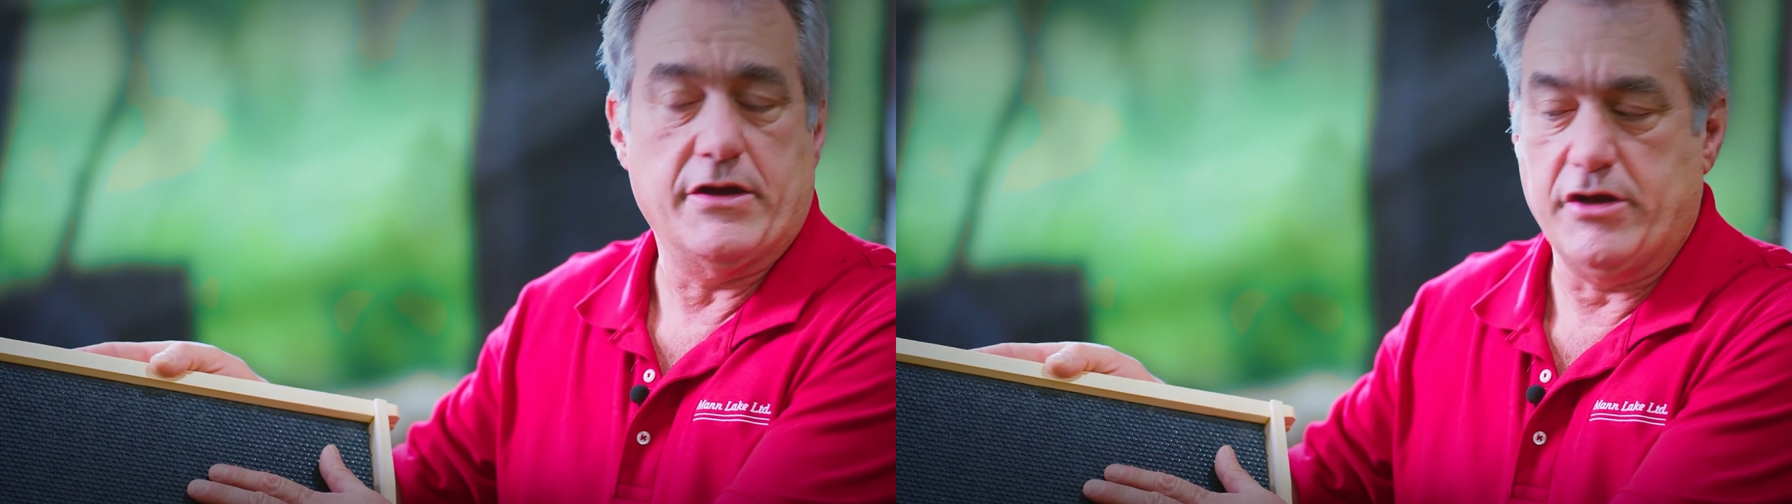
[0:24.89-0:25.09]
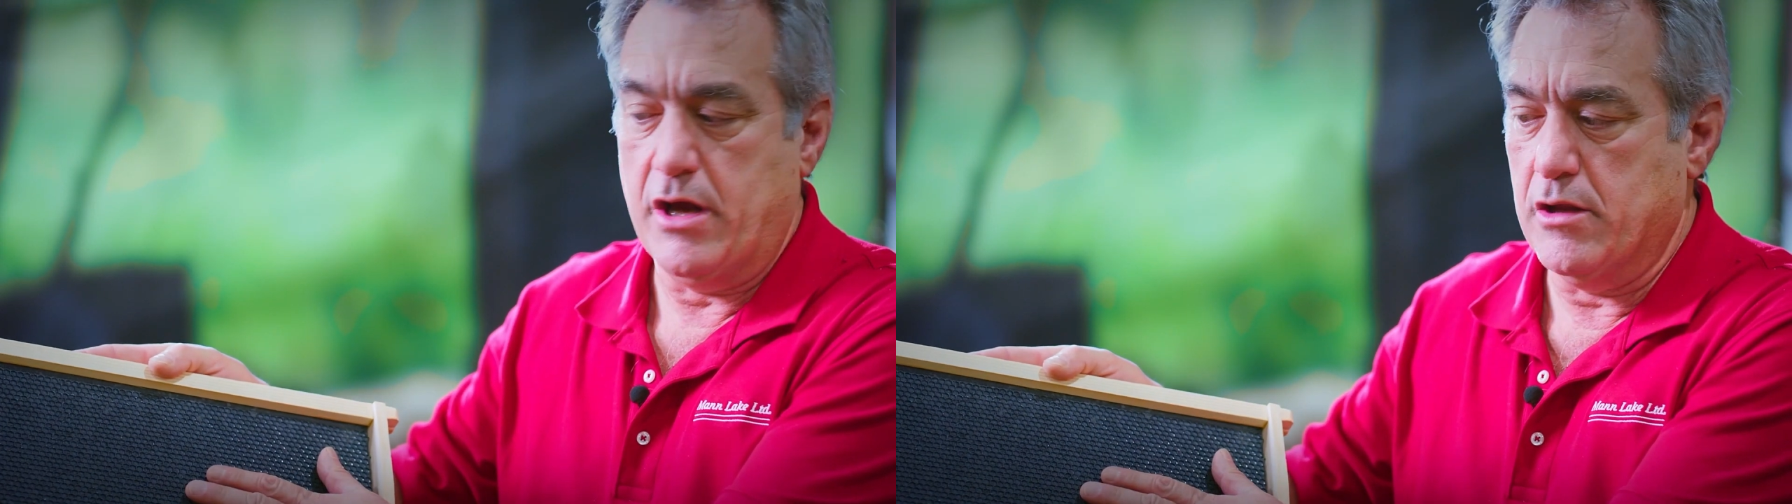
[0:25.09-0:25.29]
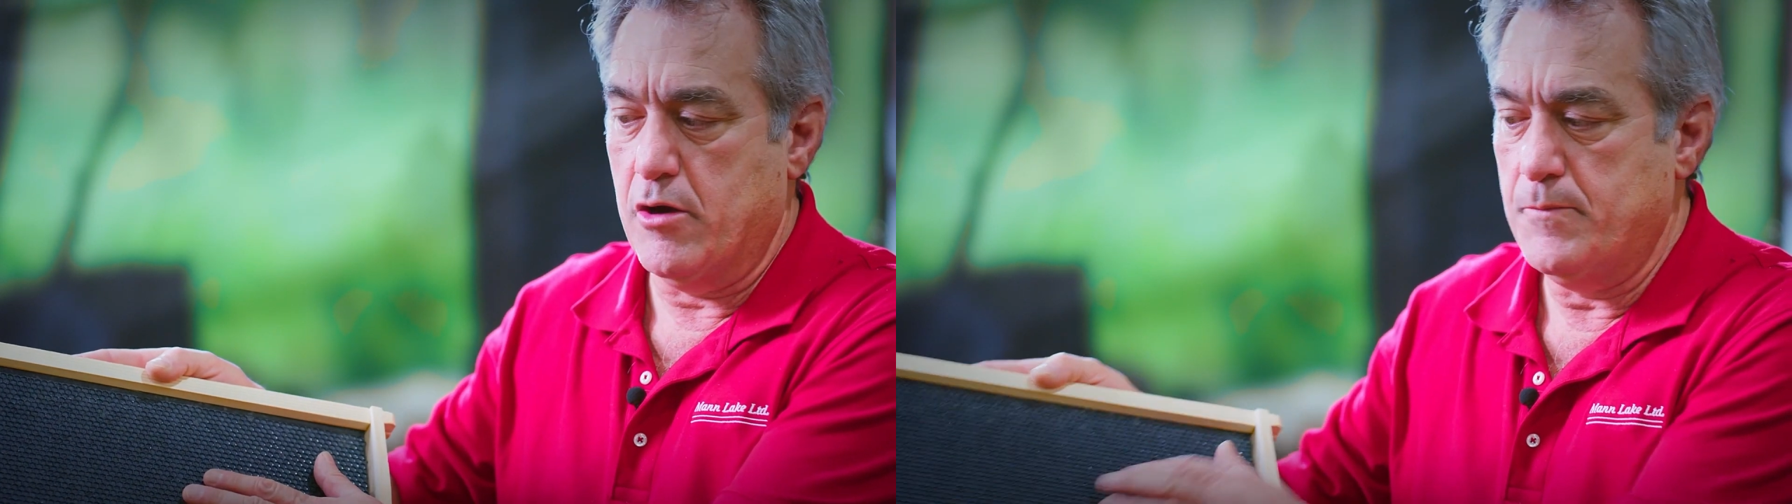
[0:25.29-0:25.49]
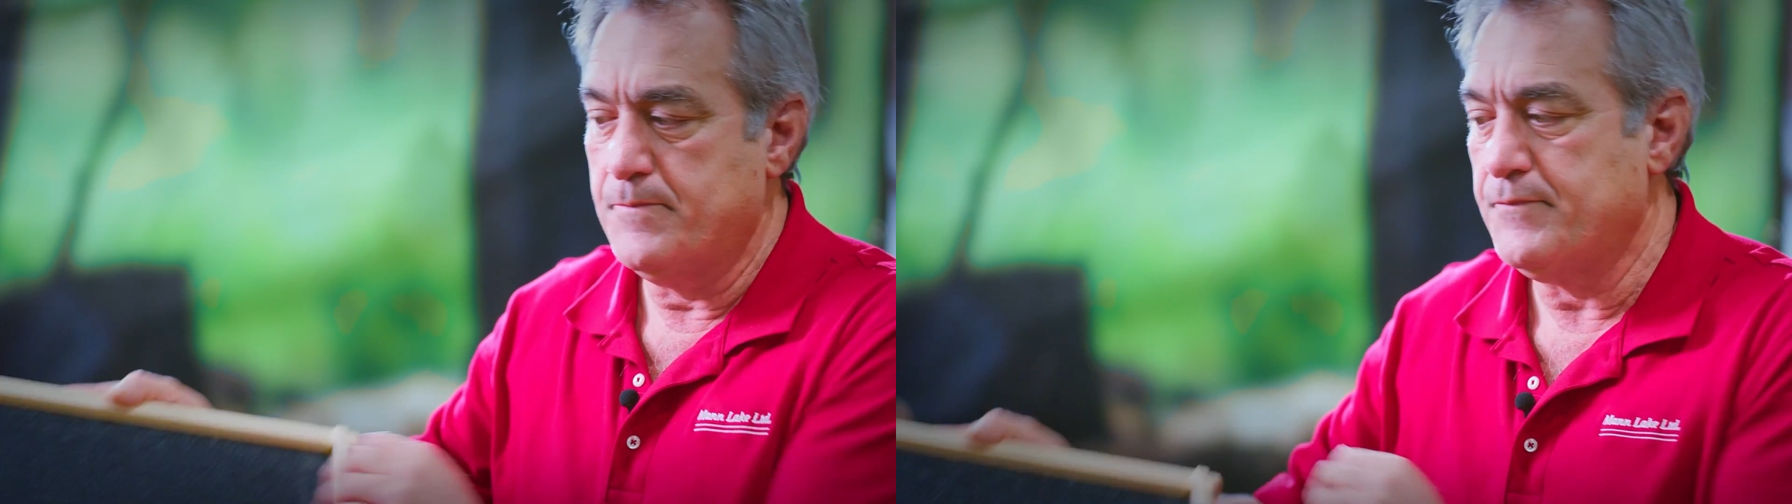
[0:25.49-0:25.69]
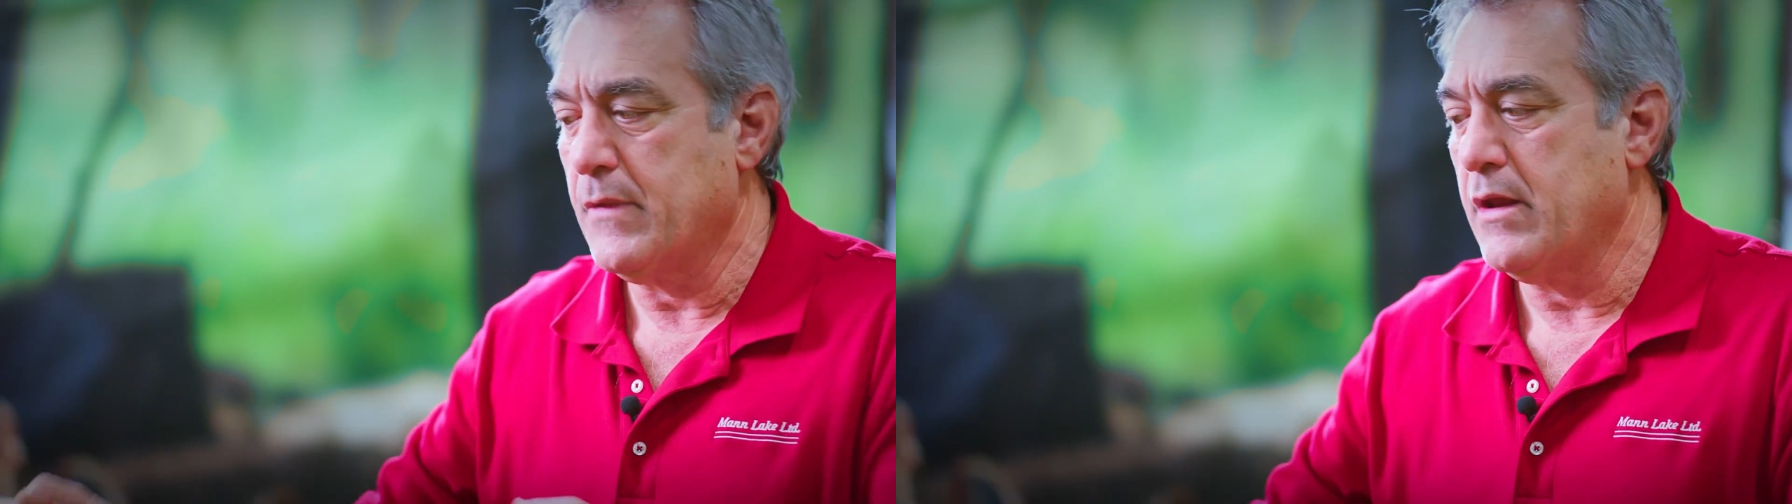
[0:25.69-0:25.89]
yellow.
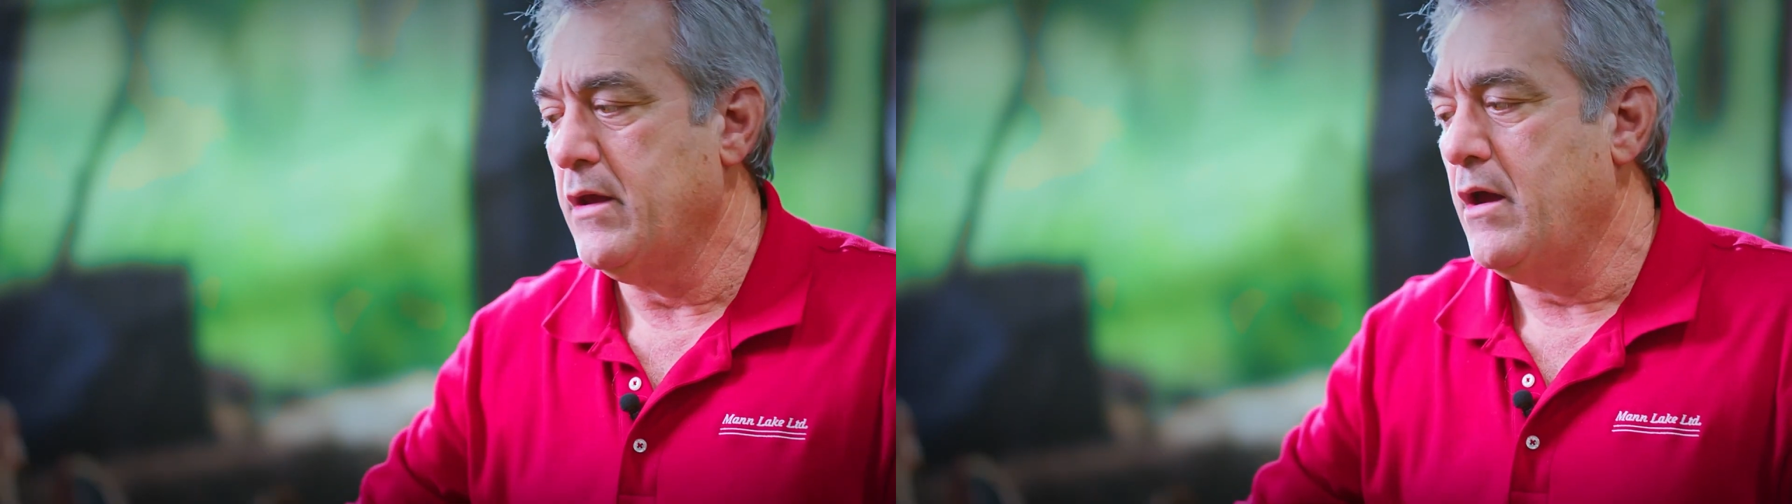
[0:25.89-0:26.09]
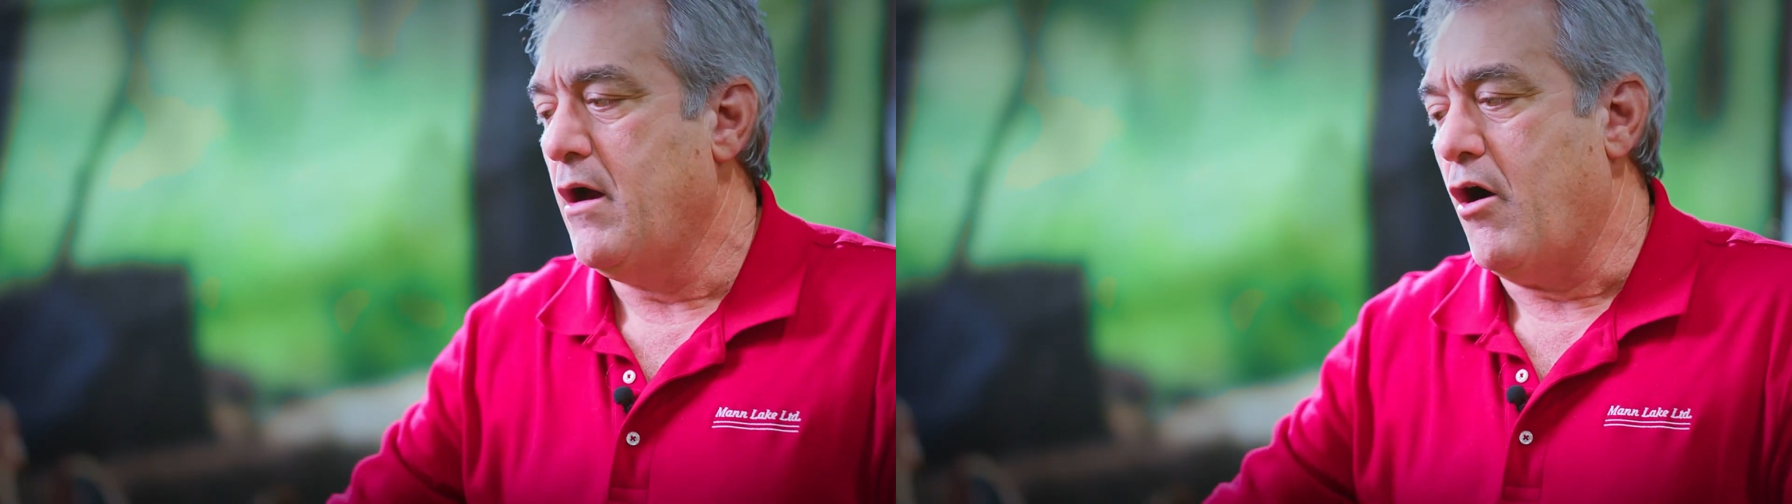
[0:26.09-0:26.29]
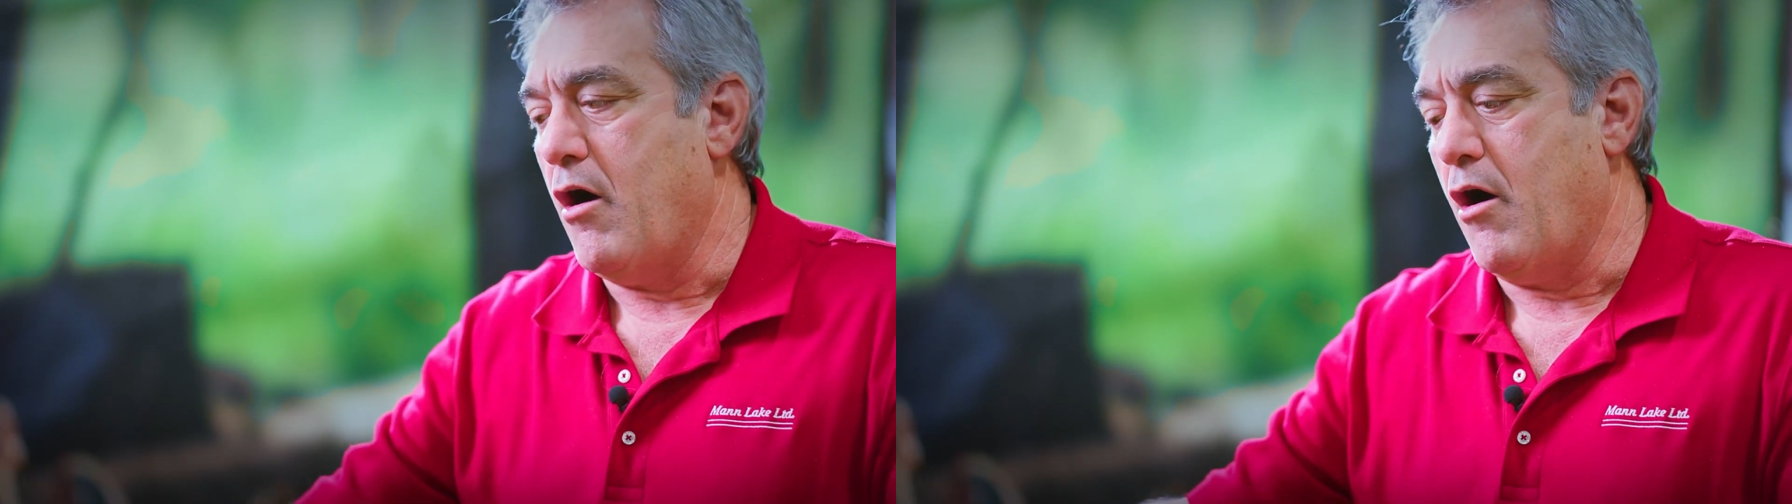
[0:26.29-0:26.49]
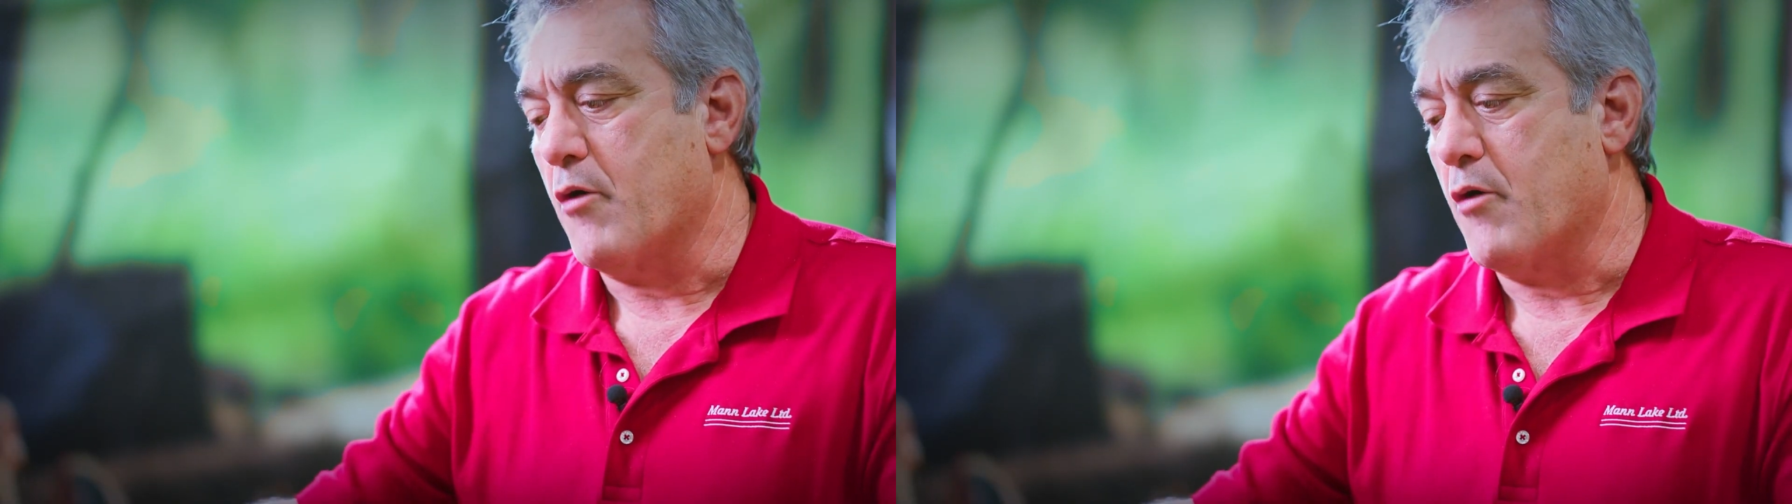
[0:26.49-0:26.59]
Our